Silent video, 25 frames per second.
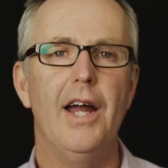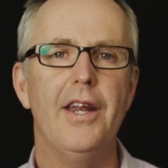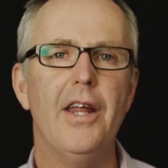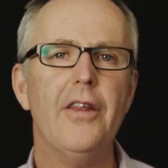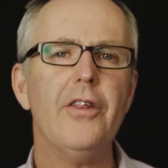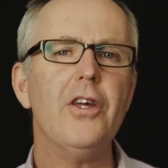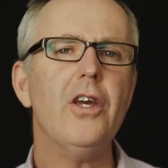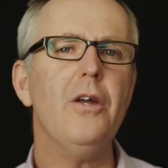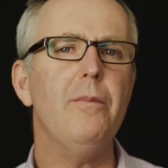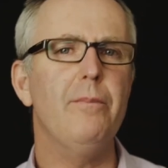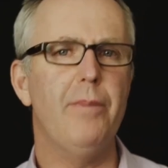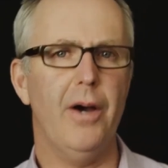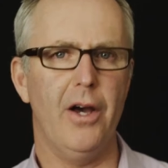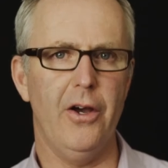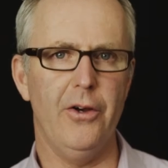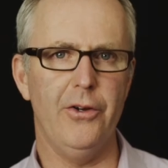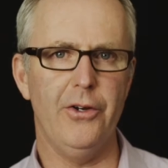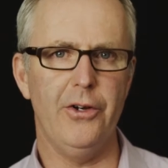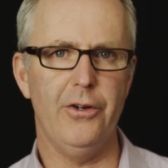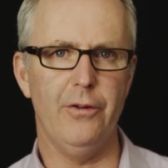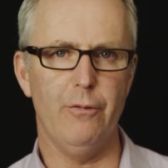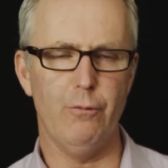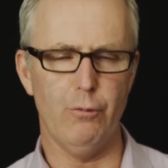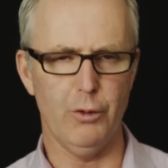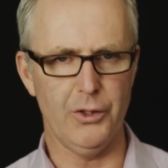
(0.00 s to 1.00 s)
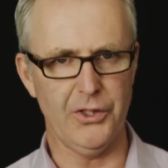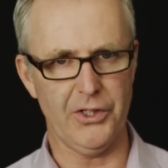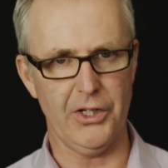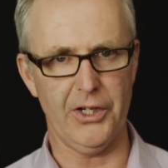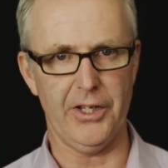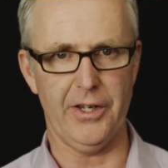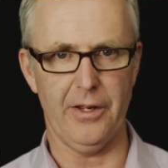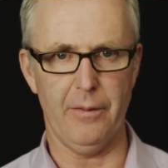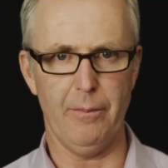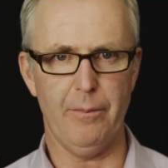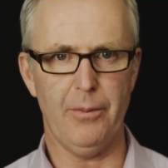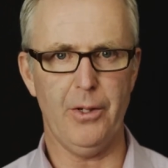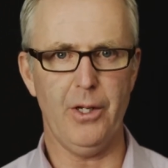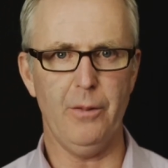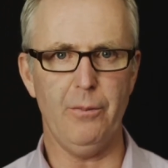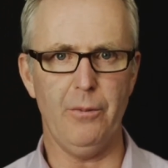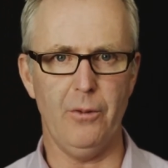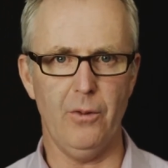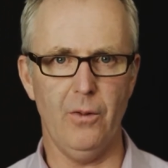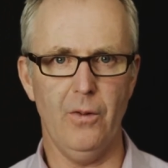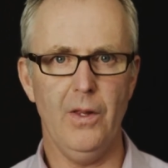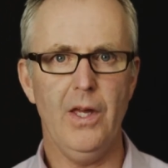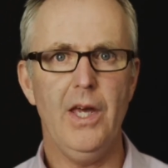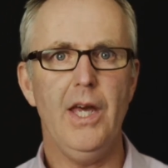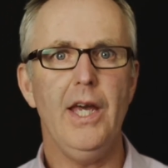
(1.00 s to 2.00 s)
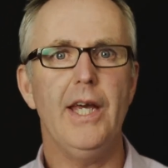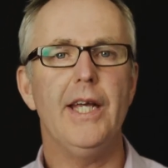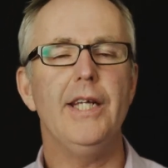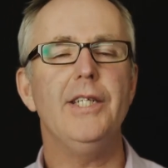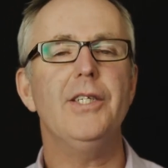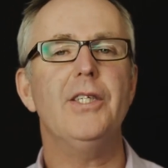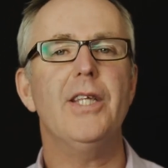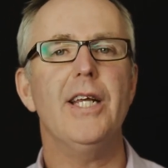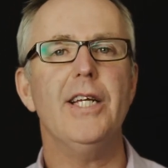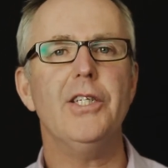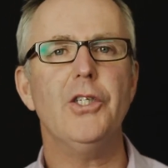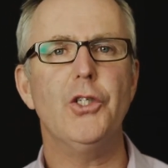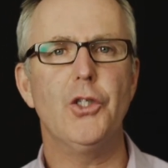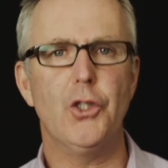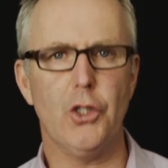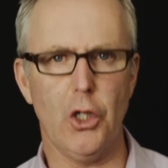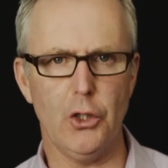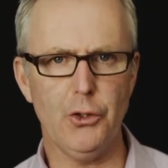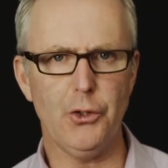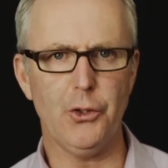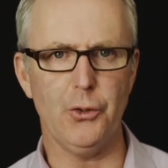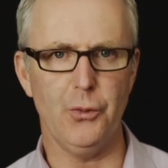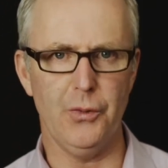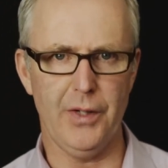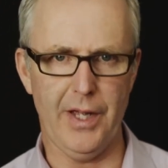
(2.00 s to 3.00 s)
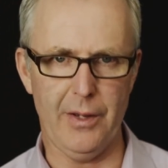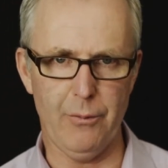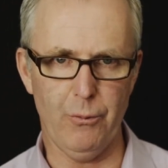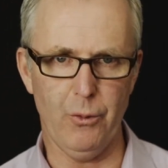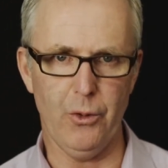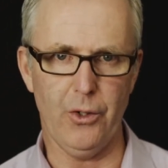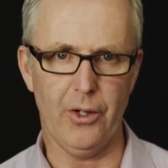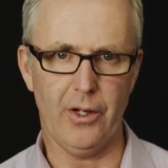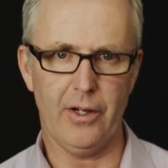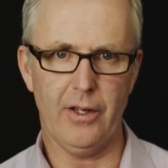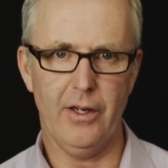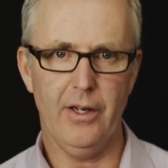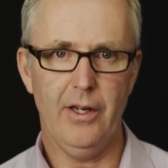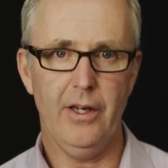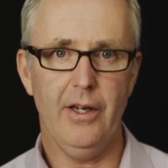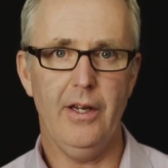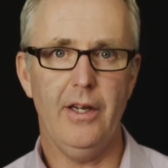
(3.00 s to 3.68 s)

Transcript: Another component of resilient people is their social network.